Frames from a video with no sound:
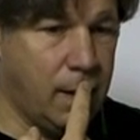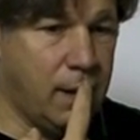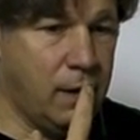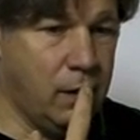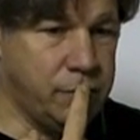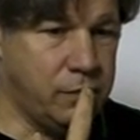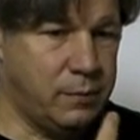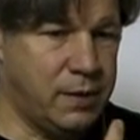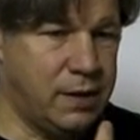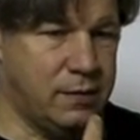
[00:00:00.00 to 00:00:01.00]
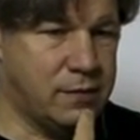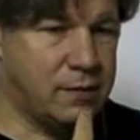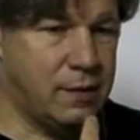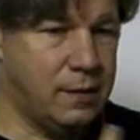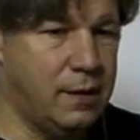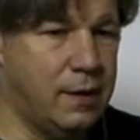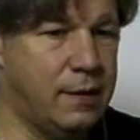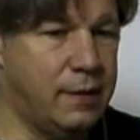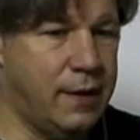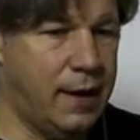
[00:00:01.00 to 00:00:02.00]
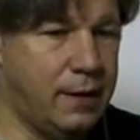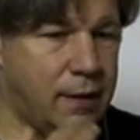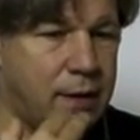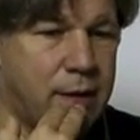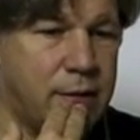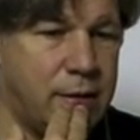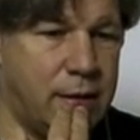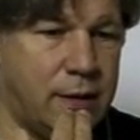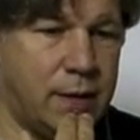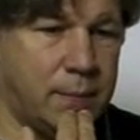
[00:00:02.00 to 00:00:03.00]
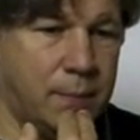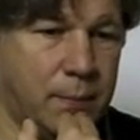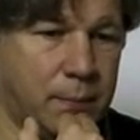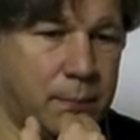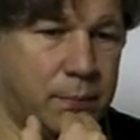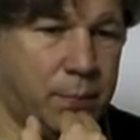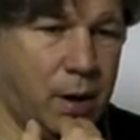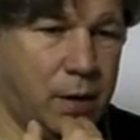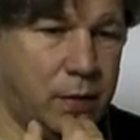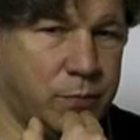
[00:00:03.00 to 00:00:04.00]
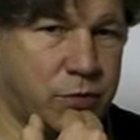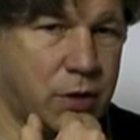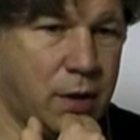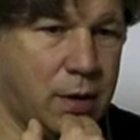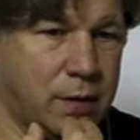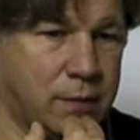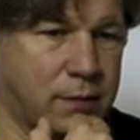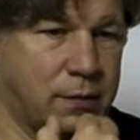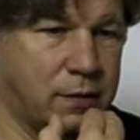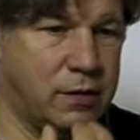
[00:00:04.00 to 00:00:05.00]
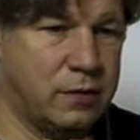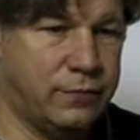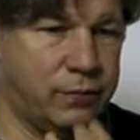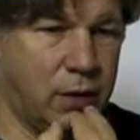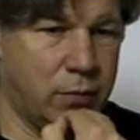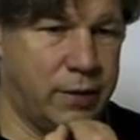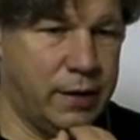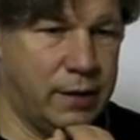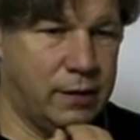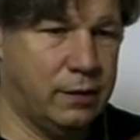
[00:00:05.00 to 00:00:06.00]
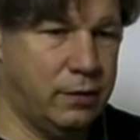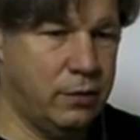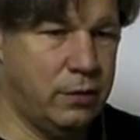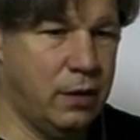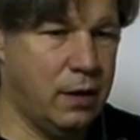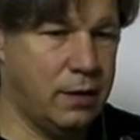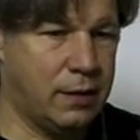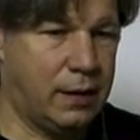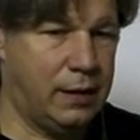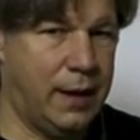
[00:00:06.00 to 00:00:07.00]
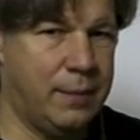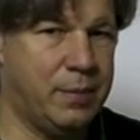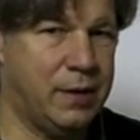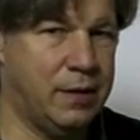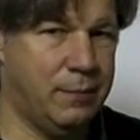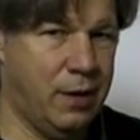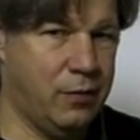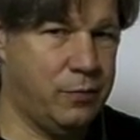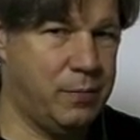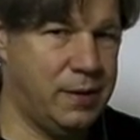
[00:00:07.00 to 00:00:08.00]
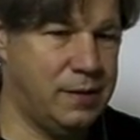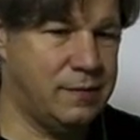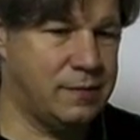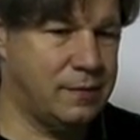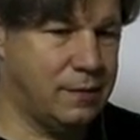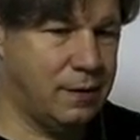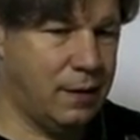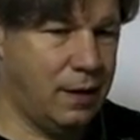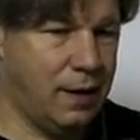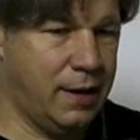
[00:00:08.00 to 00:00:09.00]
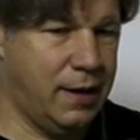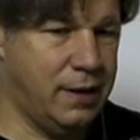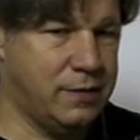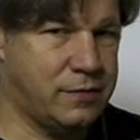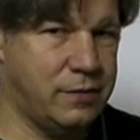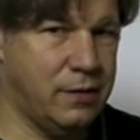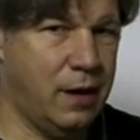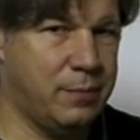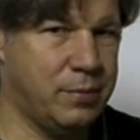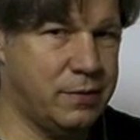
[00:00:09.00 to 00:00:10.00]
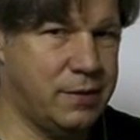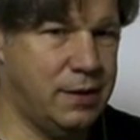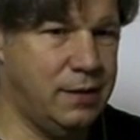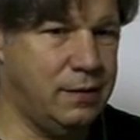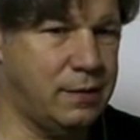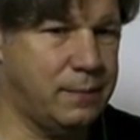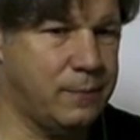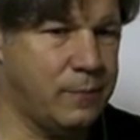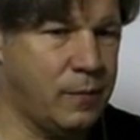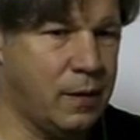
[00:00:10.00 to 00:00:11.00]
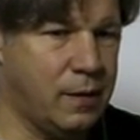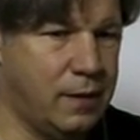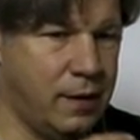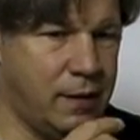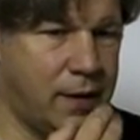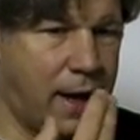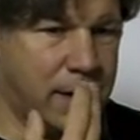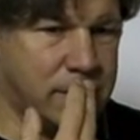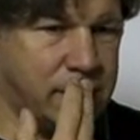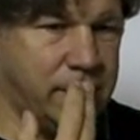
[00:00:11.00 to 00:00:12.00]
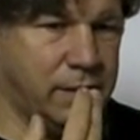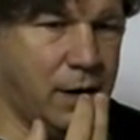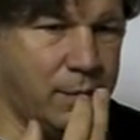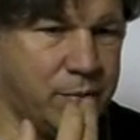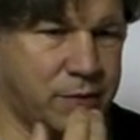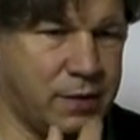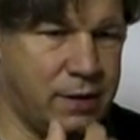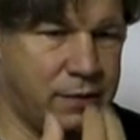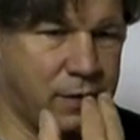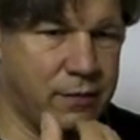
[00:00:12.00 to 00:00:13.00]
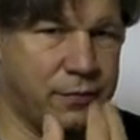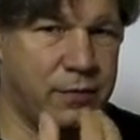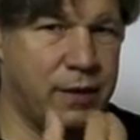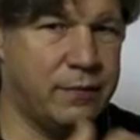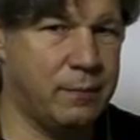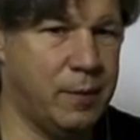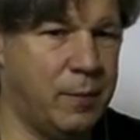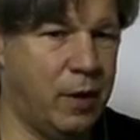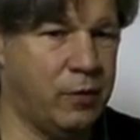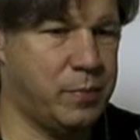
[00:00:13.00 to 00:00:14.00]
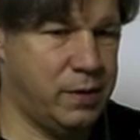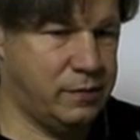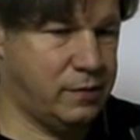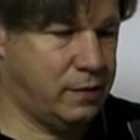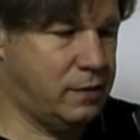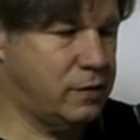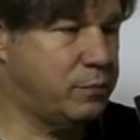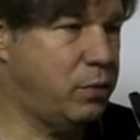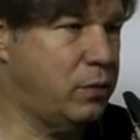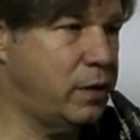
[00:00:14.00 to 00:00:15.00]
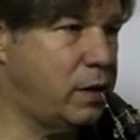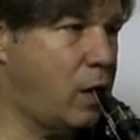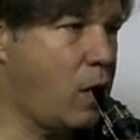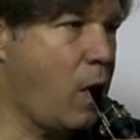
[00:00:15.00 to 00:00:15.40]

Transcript: It also means that the bottom jaw is floating. You're not clamping the mouthpiece against your upper teeth. That actually your upper teeth are free from the mouthpiece at this point.